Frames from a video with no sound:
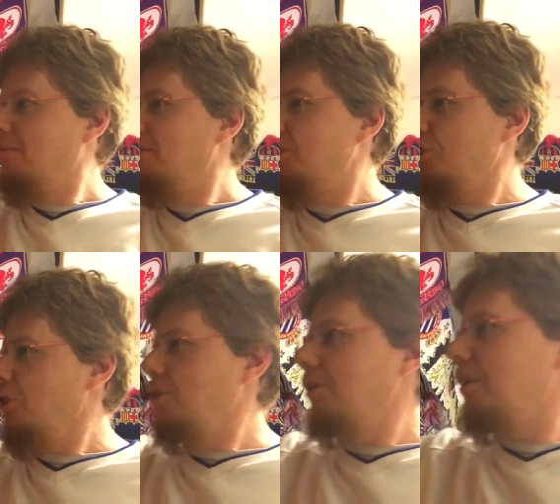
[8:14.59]
We should
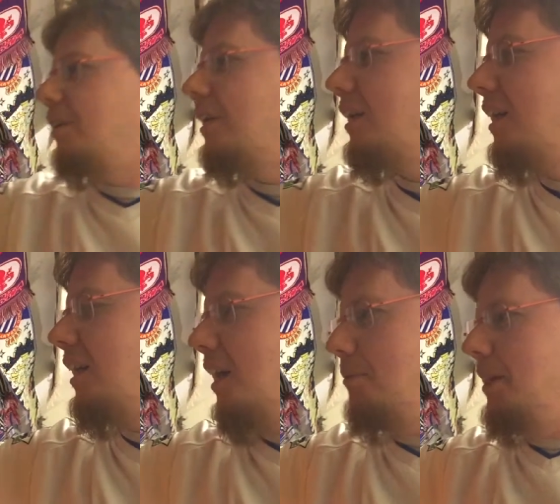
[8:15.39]
all.
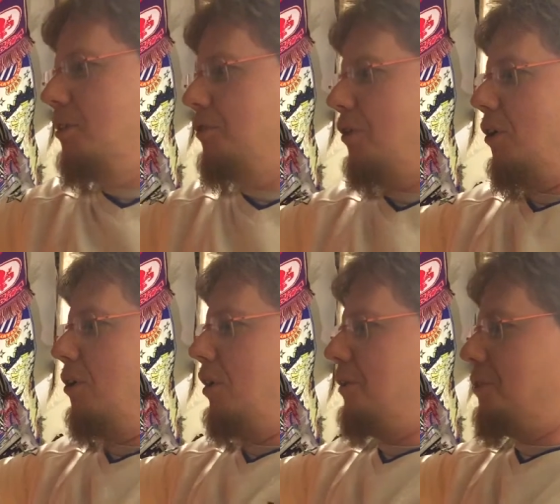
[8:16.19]
I mean, you have
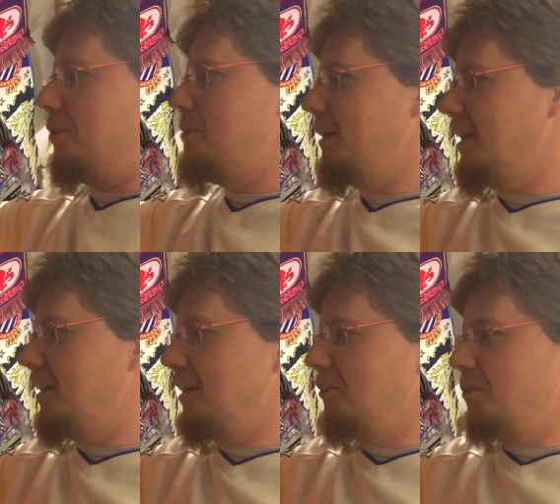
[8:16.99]
all the three main
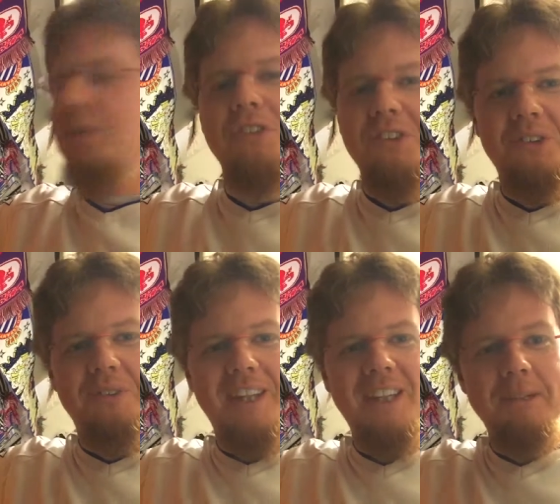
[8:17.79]
colors. What's not
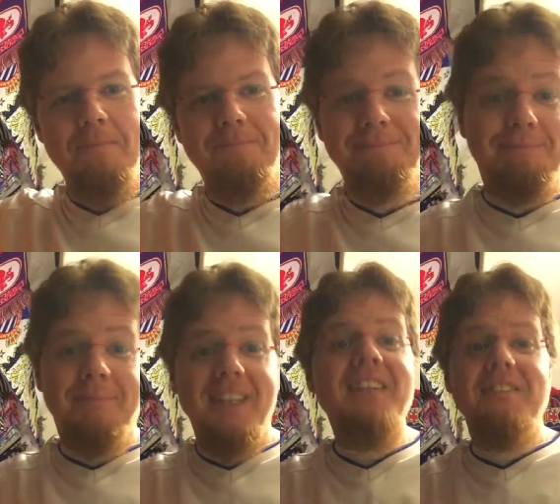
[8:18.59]
to like?
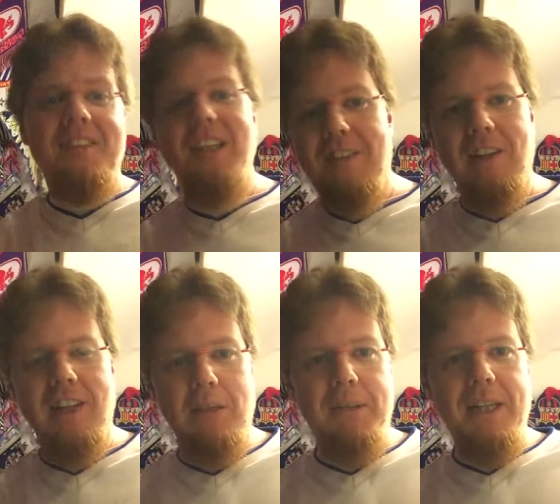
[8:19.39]
Yes, it's a
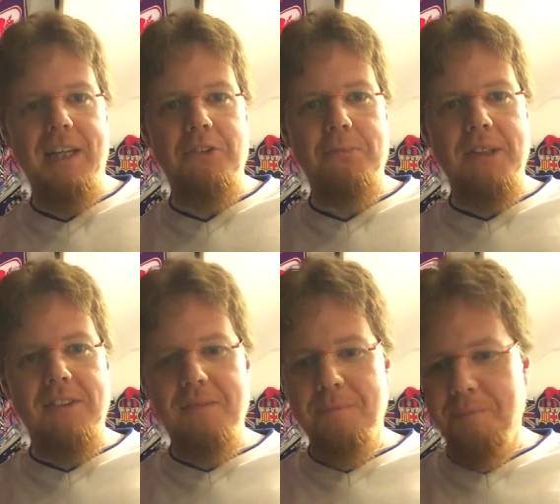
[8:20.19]
little bit loud,
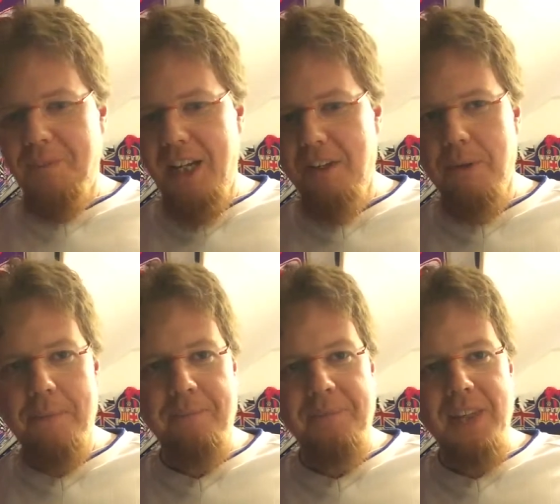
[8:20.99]
but
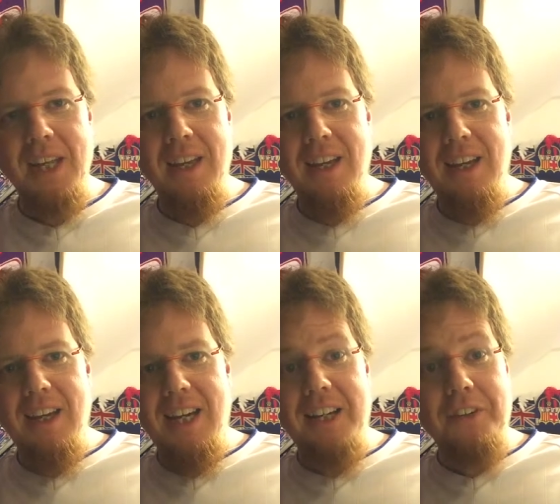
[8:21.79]
anyway.
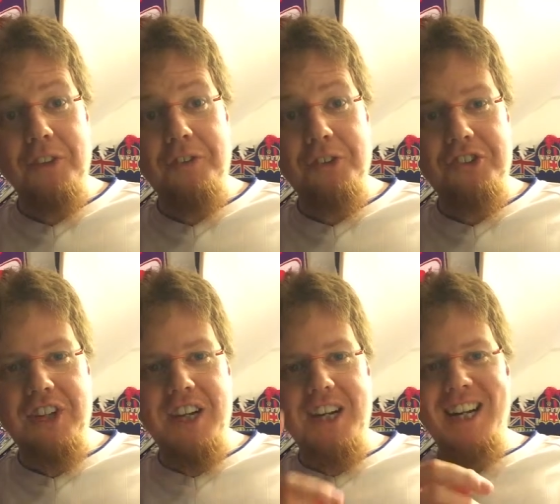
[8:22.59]
I don't know if you share